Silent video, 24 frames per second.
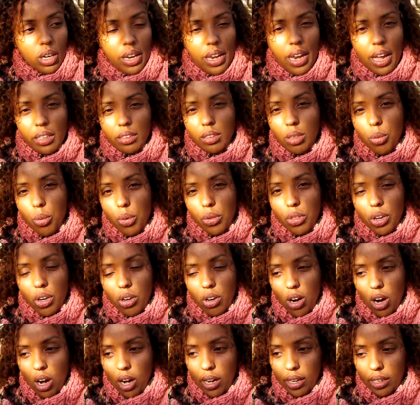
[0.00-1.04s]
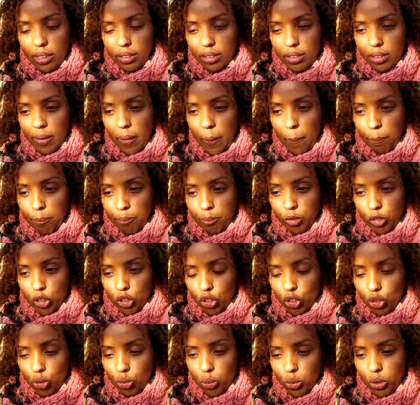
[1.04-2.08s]
connecting with our guides,
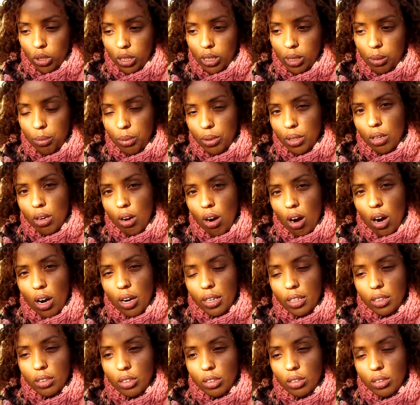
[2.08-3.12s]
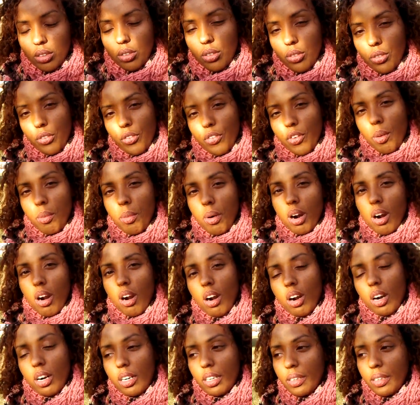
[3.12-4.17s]
just really being honest from our
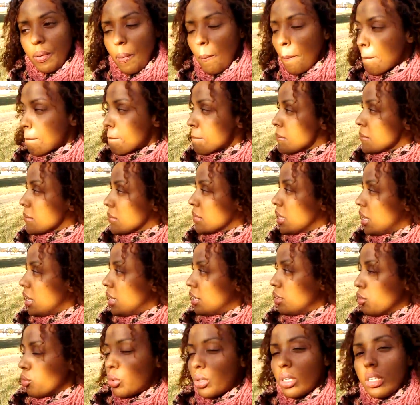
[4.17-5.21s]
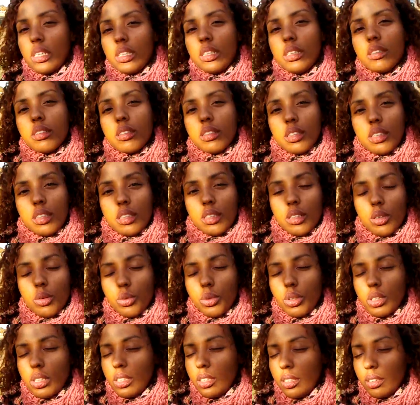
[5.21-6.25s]
heart and releasing,
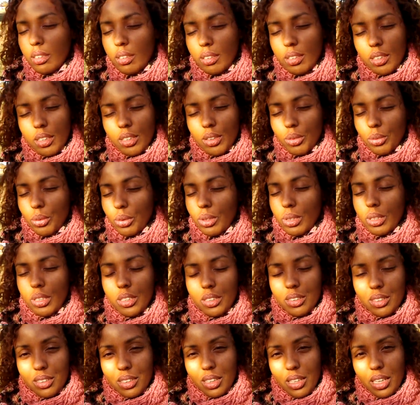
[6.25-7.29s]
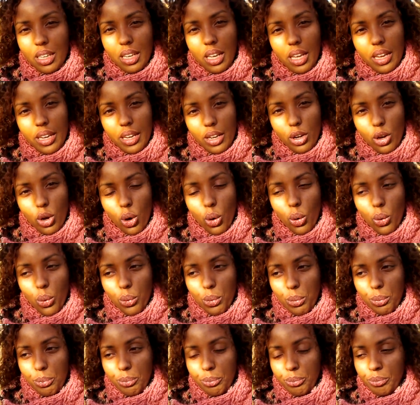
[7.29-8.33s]
and letting
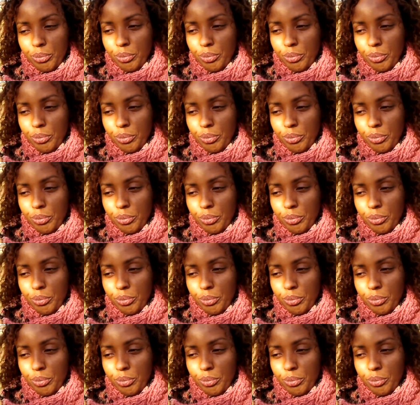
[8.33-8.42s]
go.